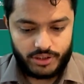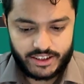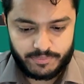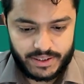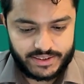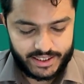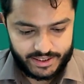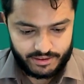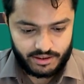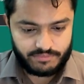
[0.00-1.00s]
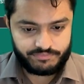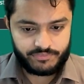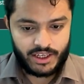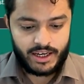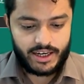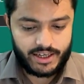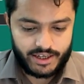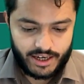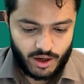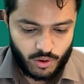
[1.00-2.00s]
let's press enter. And
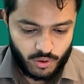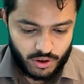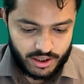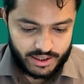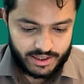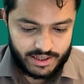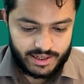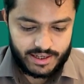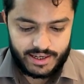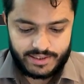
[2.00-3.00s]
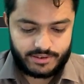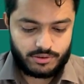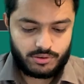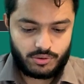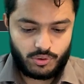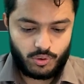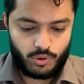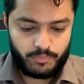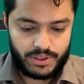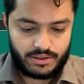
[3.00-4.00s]
now let's
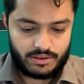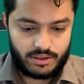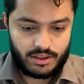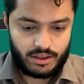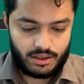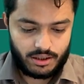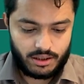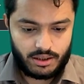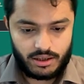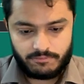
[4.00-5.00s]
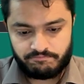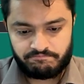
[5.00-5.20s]
open a